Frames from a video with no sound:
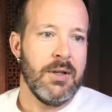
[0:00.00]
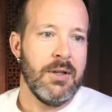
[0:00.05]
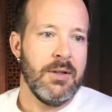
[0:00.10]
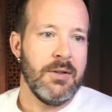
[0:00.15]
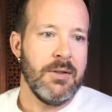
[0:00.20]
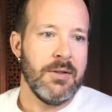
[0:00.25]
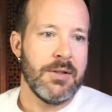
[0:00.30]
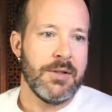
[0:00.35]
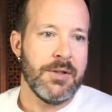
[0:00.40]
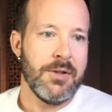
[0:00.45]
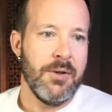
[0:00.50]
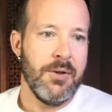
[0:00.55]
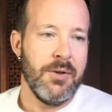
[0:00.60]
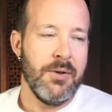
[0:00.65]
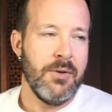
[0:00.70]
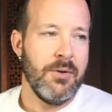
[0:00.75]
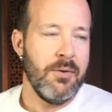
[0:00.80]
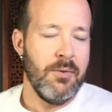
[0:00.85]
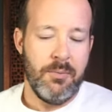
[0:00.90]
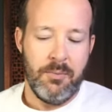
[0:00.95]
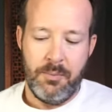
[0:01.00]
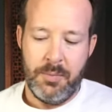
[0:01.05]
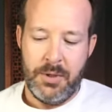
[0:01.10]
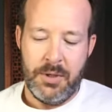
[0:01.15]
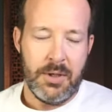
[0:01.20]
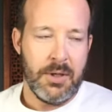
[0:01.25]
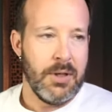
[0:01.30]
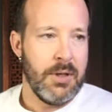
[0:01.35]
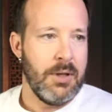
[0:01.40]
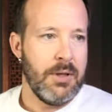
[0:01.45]
So
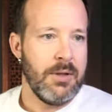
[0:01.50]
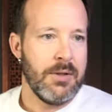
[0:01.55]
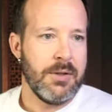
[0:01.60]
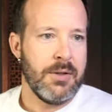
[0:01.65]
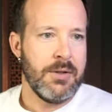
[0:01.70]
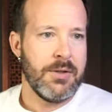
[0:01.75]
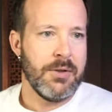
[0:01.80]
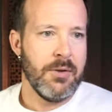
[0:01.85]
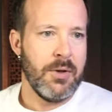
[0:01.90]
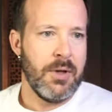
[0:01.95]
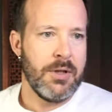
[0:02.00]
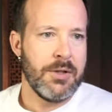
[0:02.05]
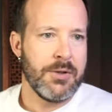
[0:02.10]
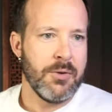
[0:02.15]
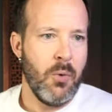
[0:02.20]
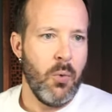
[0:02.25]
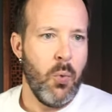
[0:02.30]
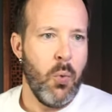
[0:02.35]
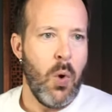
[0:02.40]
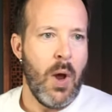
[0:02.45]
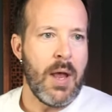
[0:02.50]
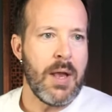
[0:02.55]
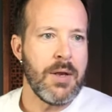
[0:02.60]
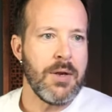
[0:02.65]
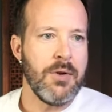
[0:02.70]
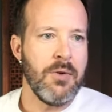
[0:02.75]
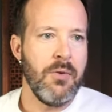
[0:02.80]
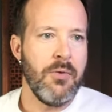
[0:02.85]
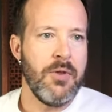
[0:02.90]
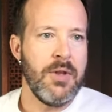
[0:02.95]
when
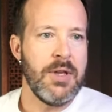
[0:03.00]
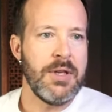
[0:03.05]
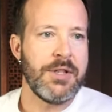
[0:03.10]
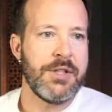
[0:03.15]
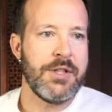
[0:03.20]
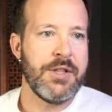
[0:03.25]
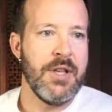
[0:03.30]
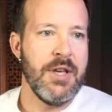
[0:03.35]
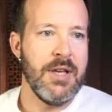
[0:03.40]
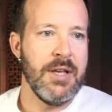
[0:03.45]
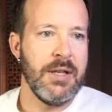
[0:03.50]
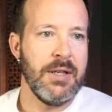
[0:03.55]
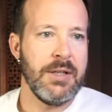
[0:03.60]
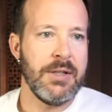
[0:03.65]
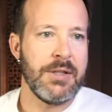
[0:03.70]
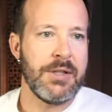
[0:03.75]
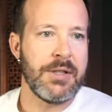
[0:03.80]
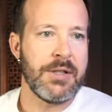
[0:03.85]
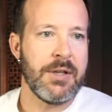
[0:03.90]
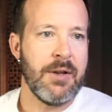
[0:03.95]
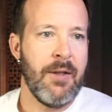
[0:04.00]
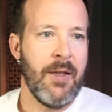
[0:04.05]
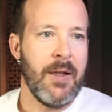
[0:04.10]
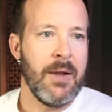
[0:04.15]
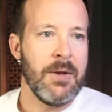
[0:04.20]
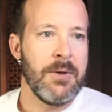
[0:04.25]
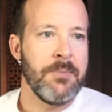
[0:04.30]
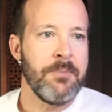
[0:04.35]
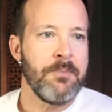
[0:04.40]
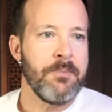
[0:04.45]
do these things
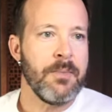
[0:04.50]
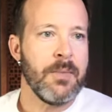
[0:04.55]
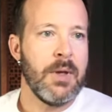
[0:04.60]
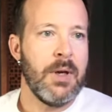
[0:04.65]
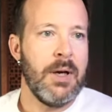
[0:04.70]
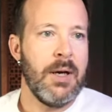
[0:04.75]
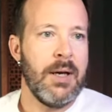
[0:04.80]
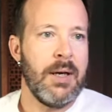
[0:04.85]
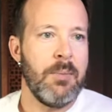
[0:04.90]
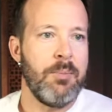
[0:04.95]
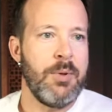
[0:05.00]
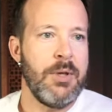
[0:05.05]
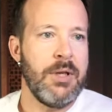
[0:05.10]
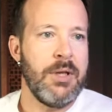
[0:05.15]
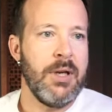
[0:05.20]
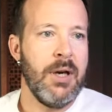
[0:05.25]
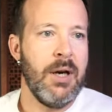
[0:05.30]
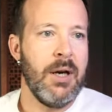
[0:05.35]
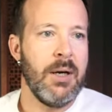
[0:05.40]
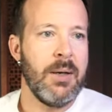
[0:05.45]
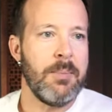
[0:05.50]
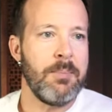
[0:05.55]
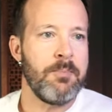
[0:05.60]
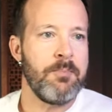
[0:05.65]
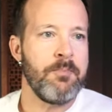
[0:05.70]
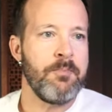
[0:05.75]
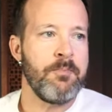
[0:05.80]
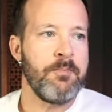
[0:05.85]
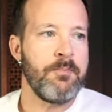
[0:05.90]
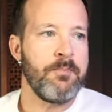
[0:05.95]

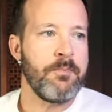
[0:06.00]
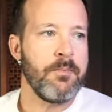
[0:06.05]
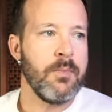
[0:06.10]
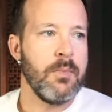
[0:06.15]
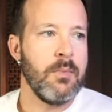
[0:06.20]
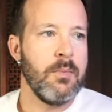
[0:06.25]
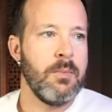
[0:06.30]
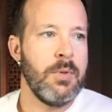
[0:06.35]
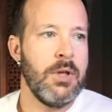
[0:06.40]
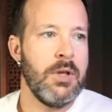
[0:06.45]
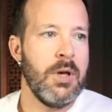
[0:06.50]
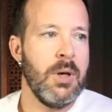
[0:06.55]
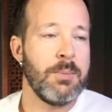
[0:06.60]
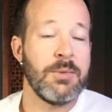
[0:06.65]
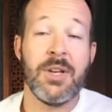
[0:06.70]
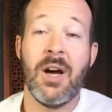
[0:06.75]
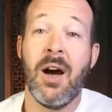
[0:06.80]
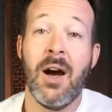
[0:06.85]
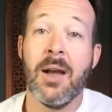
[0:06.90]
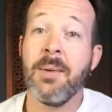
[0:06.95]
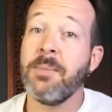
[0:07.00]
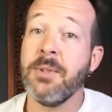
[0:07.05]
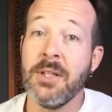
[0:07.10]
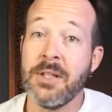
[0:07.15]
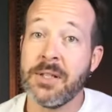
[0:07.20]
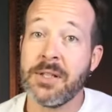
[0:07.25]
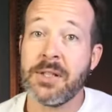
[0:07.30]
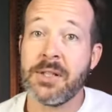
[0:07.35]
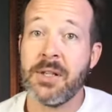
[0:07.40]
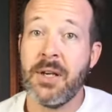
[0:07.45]
become
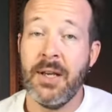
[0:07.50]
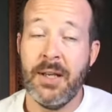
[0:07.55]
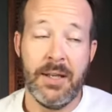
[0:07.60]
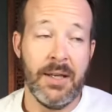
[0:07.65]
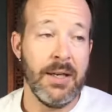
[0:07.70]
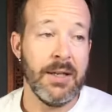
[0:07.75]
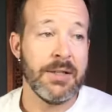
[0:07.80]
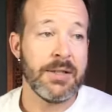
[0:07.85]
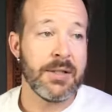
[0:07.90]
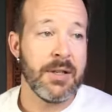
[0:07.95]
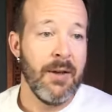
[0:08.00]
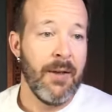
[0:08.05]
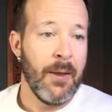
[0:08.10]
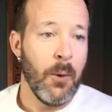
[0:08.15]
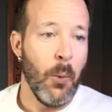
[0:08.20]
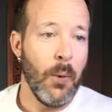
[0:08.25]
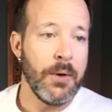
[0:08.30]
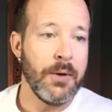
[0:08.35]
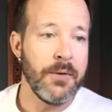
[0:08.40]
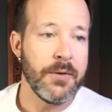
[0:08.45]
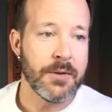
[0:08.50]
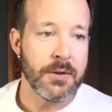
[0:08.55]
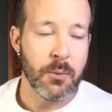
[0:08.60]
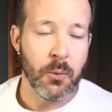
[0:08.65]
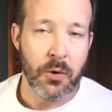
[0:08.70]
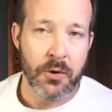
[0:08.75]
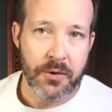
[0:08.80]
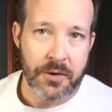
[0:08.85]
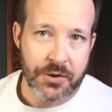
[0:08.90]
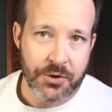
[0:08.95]
timeless, I guess? When do
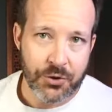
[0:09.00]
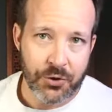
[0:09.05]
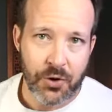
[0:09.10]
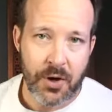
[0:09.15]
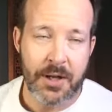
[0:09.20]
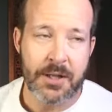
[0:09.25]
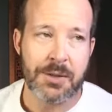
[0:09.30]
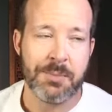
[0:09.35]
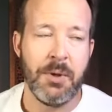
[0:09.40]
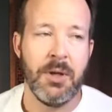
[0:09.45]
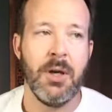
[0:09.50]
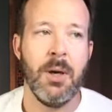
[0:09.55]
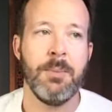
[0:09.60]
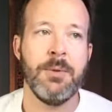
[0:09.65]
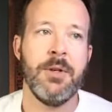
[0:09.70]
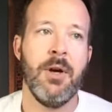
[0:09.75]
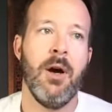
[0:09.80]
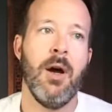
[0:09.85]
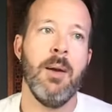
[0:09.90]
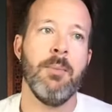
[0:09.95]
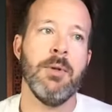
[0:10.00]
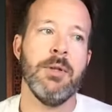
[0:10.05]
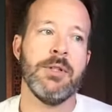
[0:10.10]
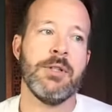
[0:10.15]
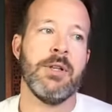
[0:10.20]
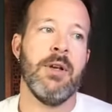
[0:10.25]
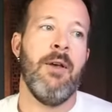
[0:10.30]
these trends become timeless?